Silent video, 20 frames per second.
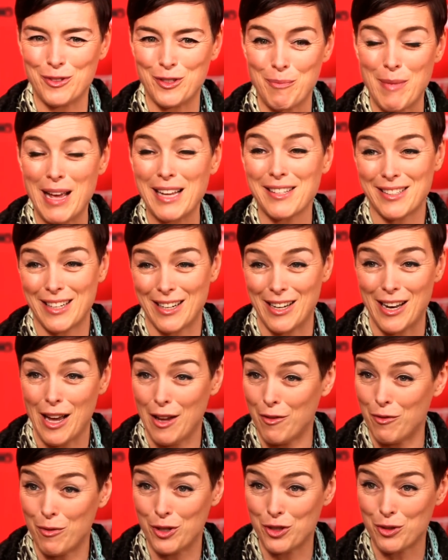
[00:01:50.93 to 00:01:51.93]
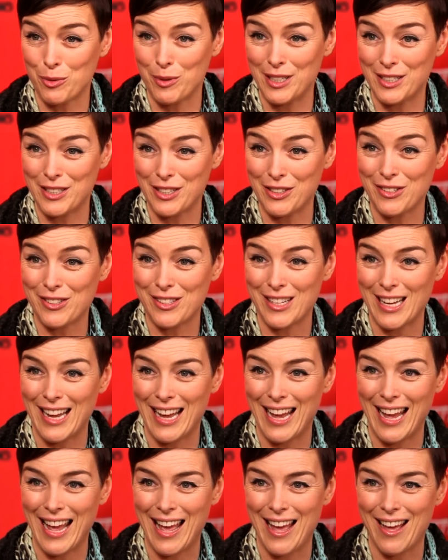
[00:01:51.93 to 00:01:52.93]
domestic life, which we do
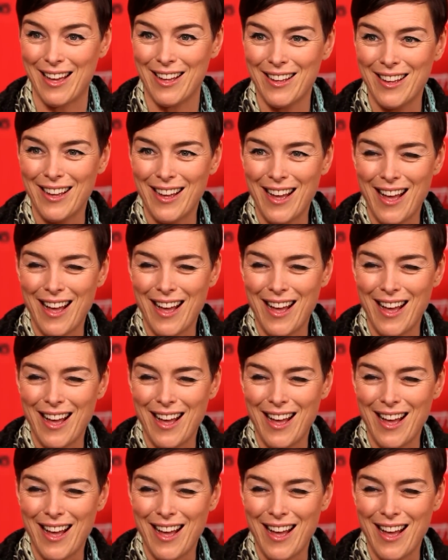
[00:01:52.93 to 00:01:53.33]
see here.